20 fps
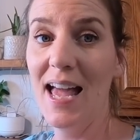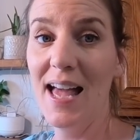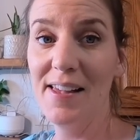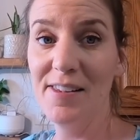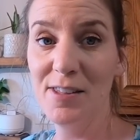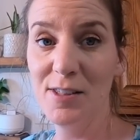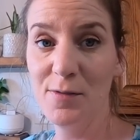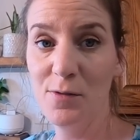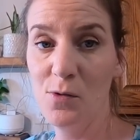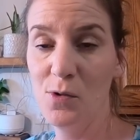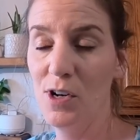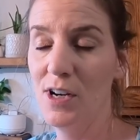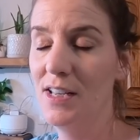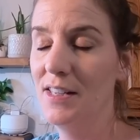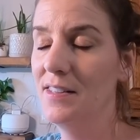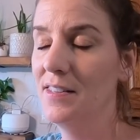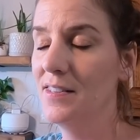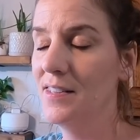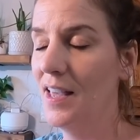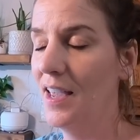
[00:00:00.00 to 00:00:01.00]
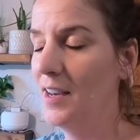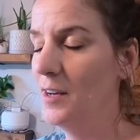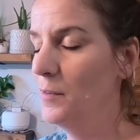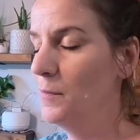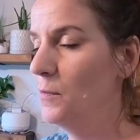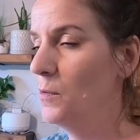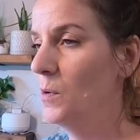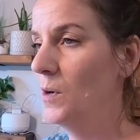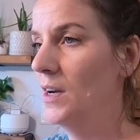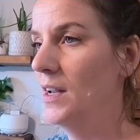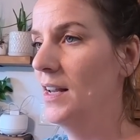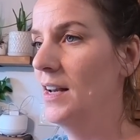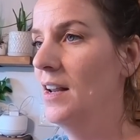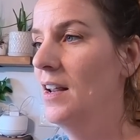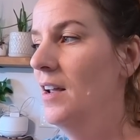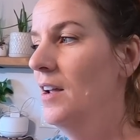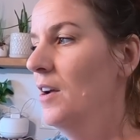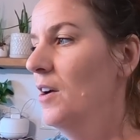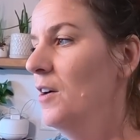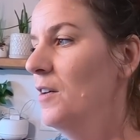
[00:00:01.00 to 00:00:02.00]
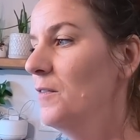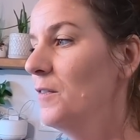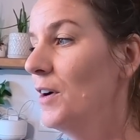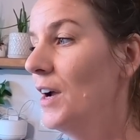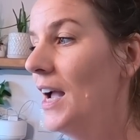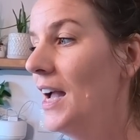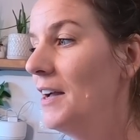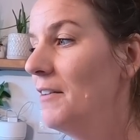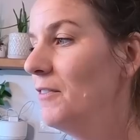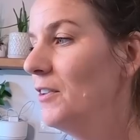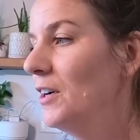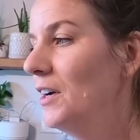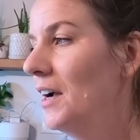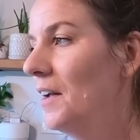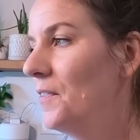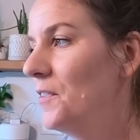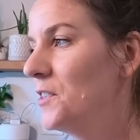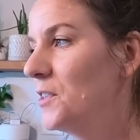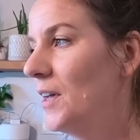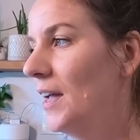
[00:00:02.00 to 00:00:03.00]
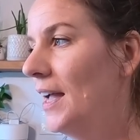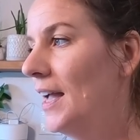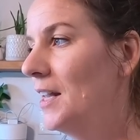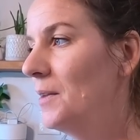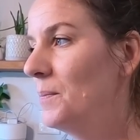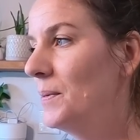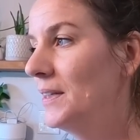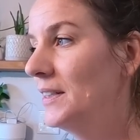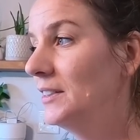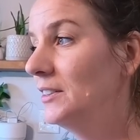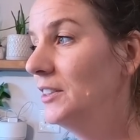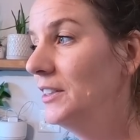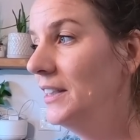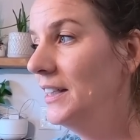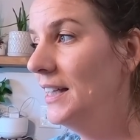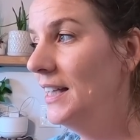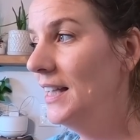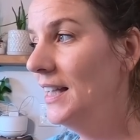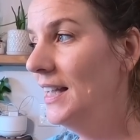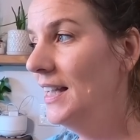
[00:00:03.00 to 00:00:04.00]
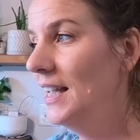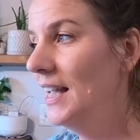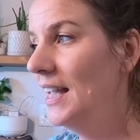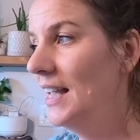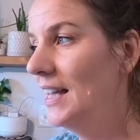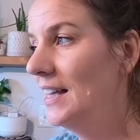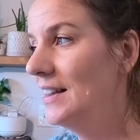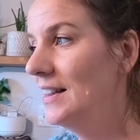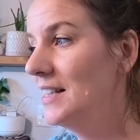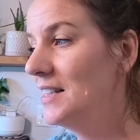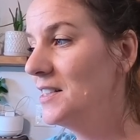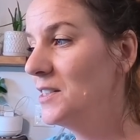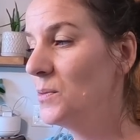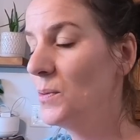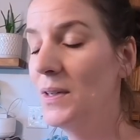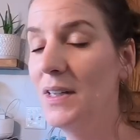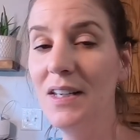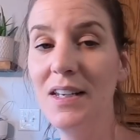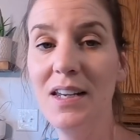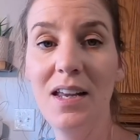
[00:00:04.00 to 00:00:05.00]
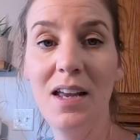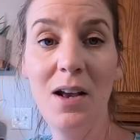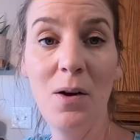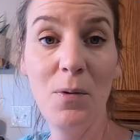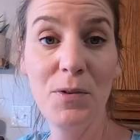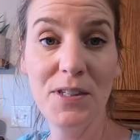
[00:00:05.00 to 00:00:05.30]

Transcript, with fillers: asked for it and signed for it forever and so I had been looking and this one